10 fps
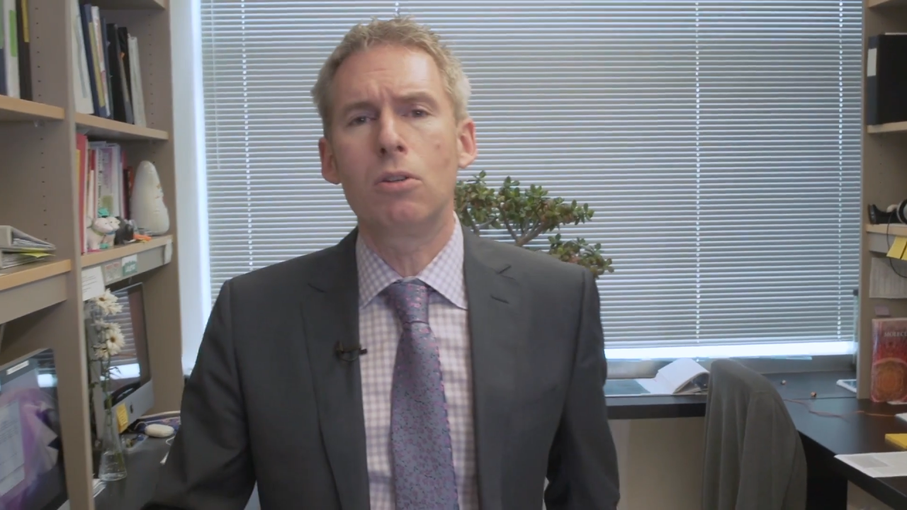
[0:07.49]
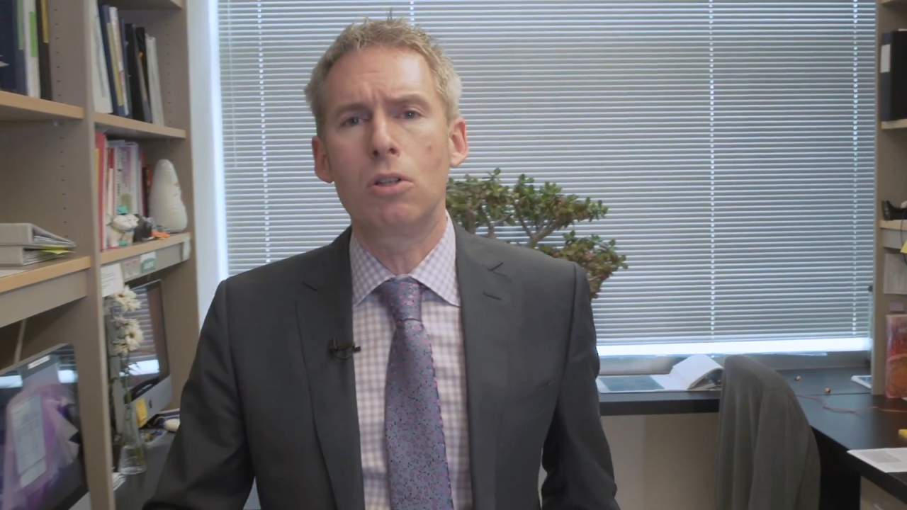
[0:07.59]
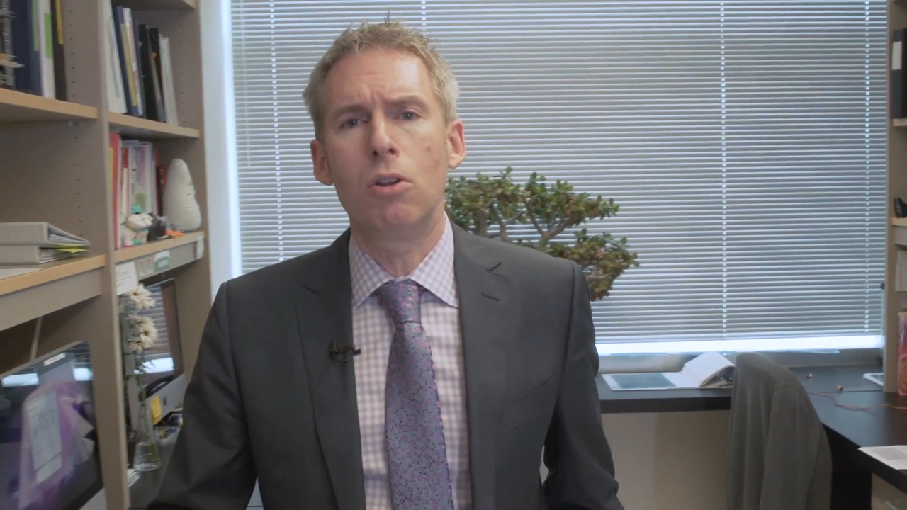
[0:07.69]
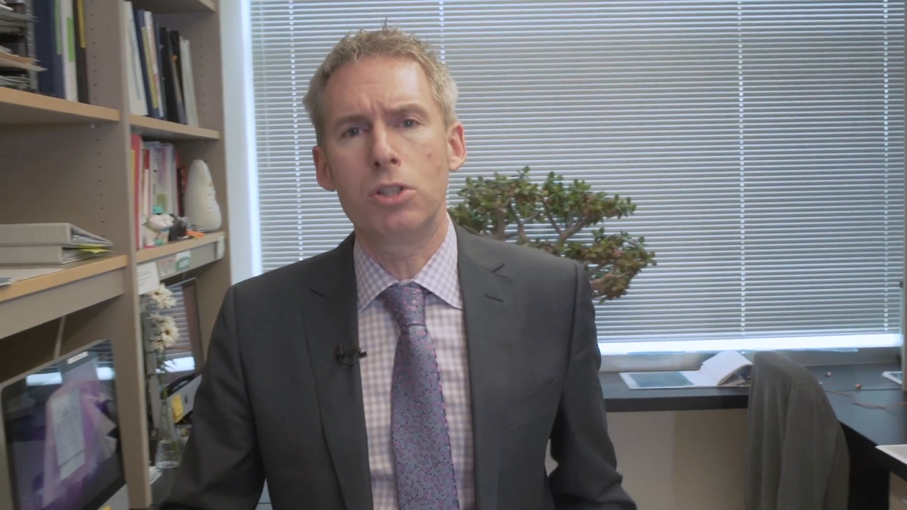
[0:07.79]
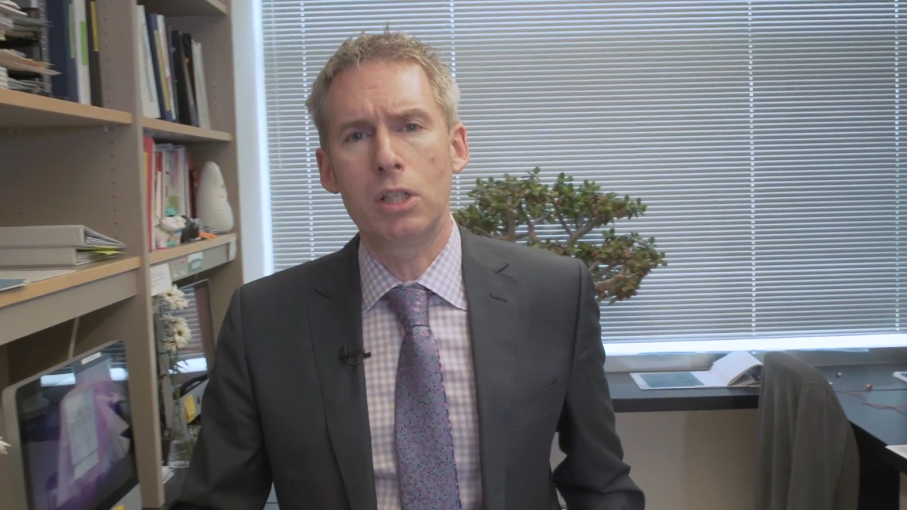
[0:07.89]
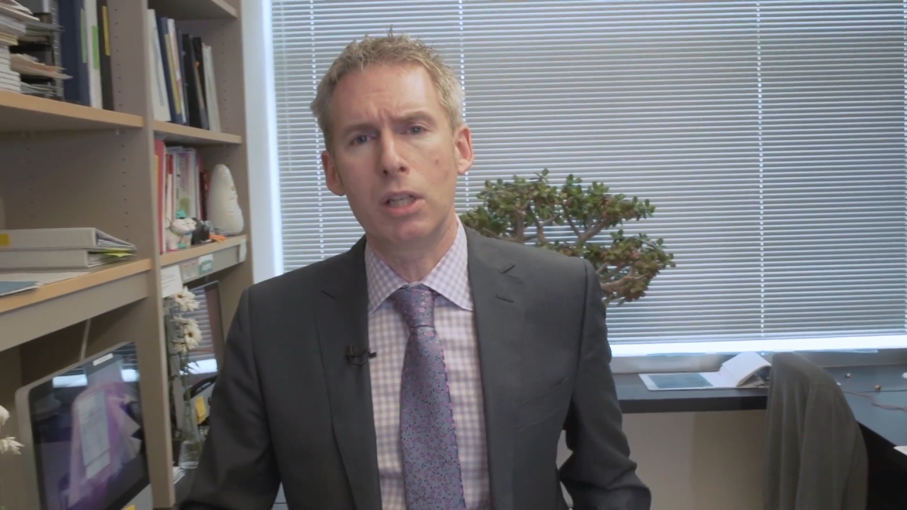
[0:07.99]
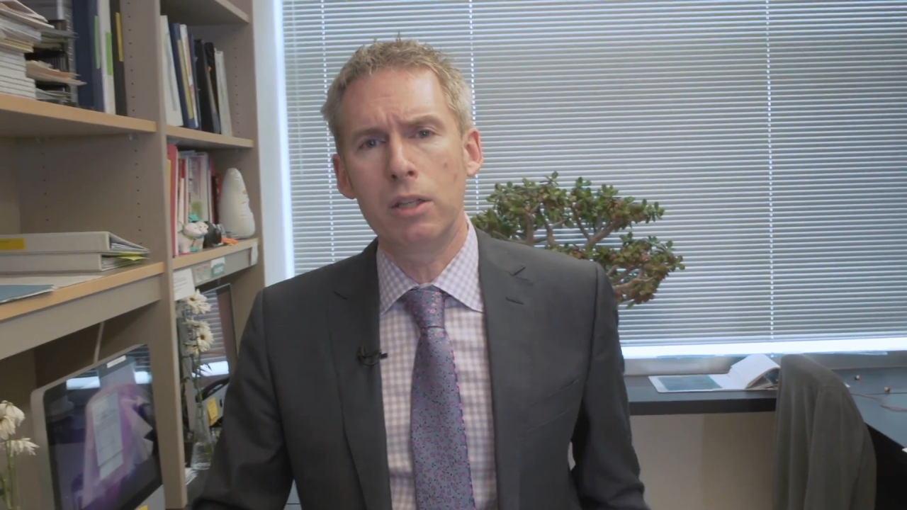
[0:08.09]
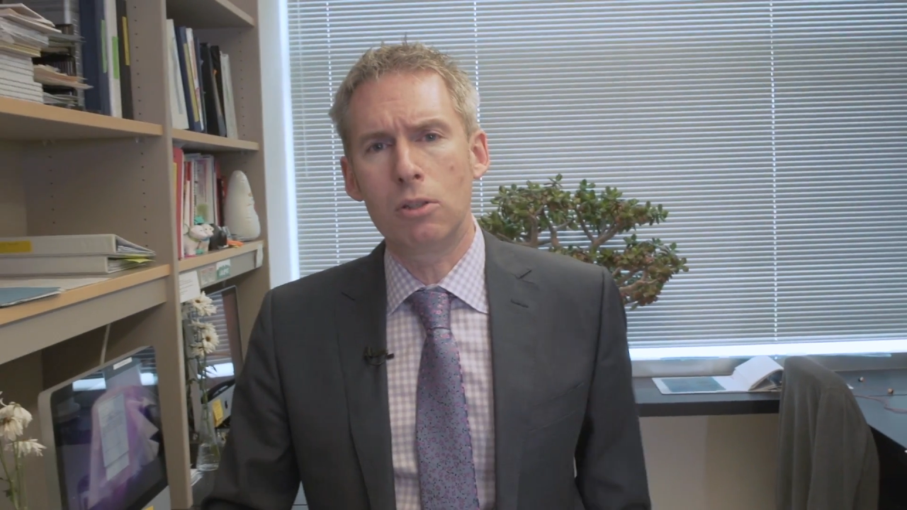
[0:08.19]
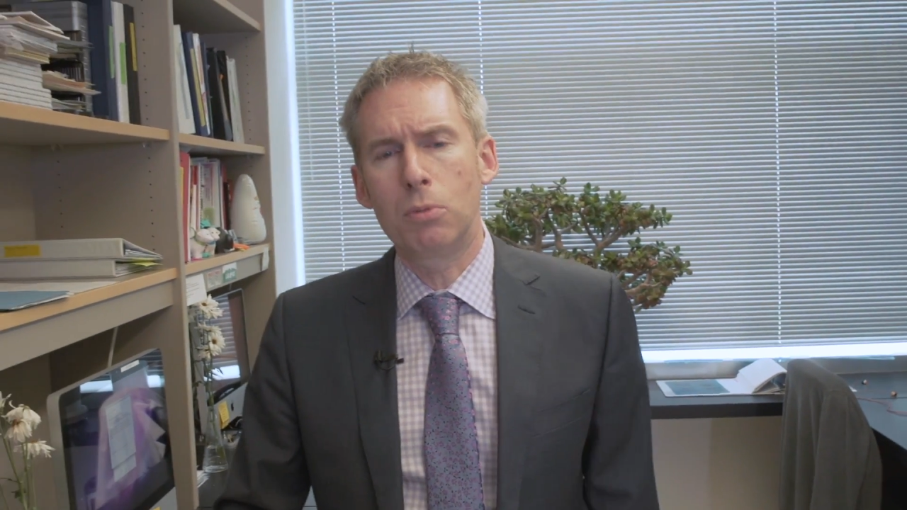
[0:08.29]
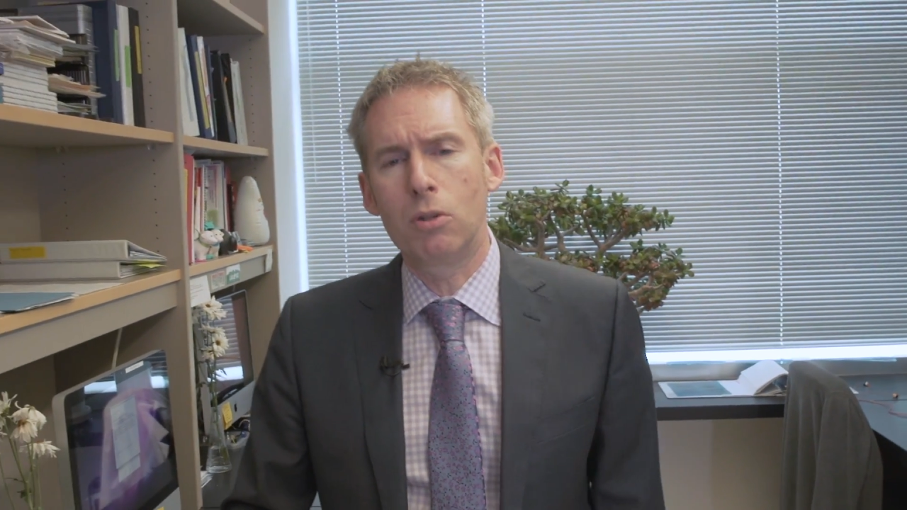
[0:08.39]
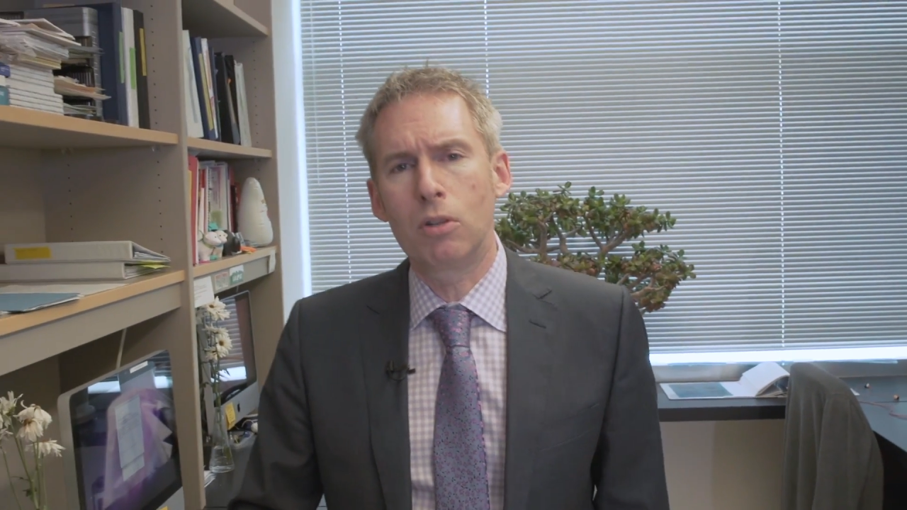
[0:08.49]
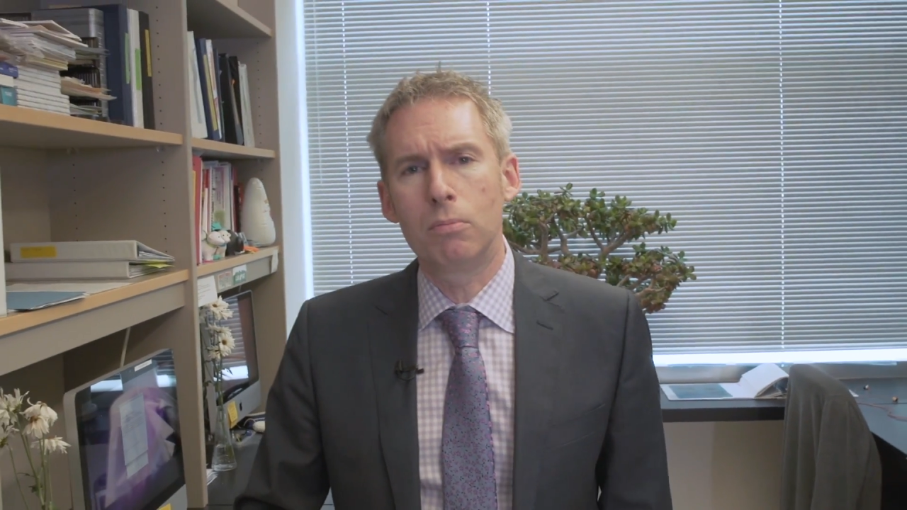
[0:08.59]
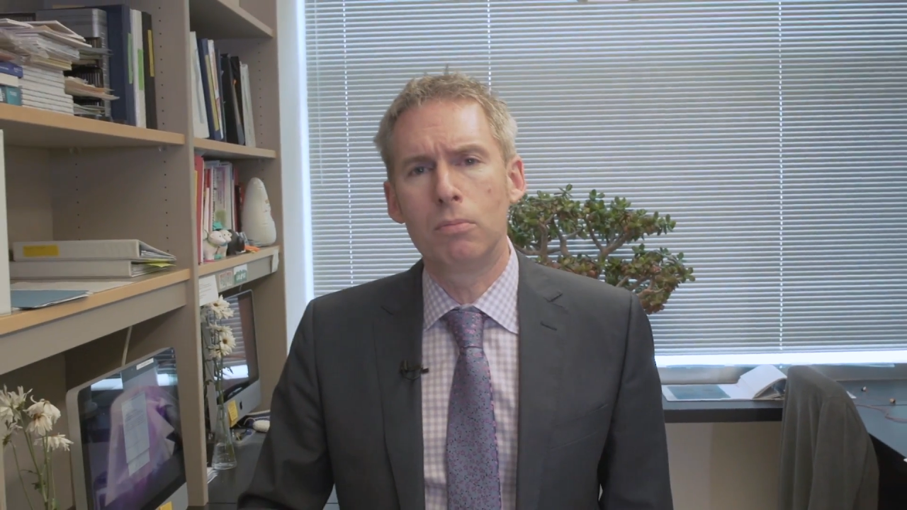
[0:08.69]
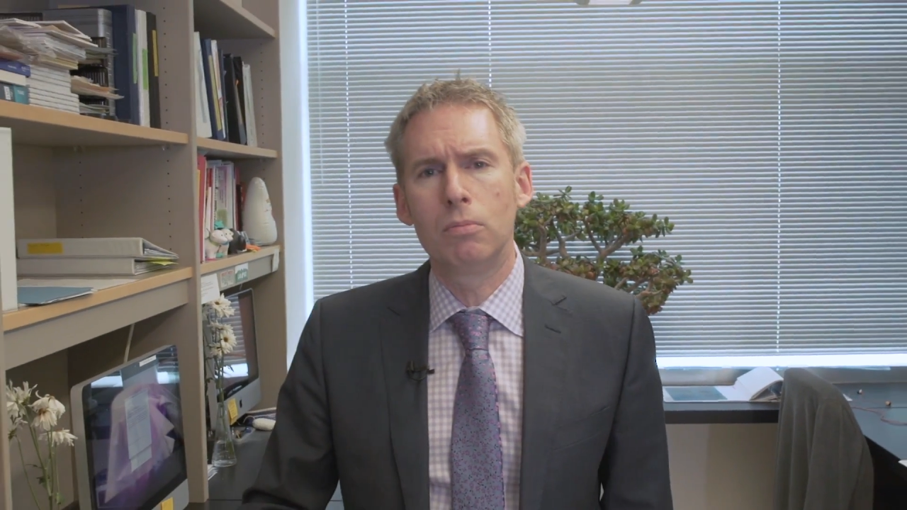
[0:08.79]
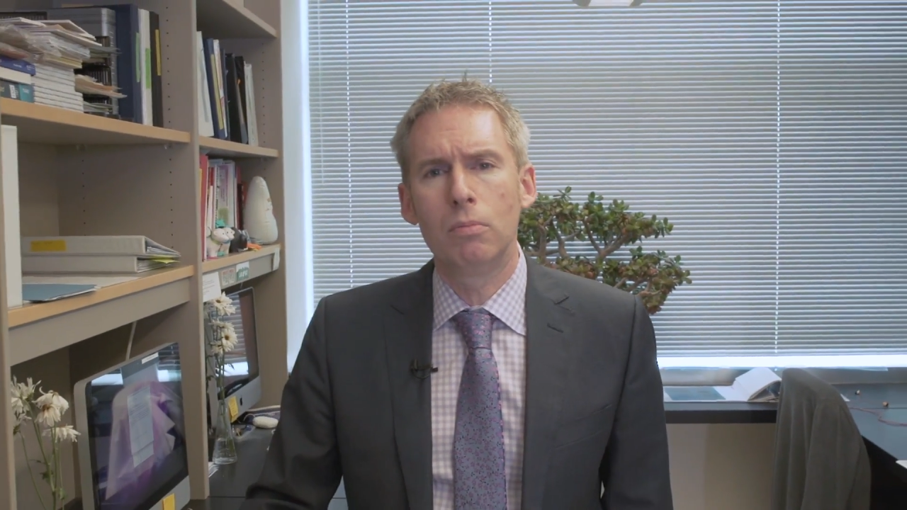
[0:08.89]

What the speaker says: Oncology Clinical Program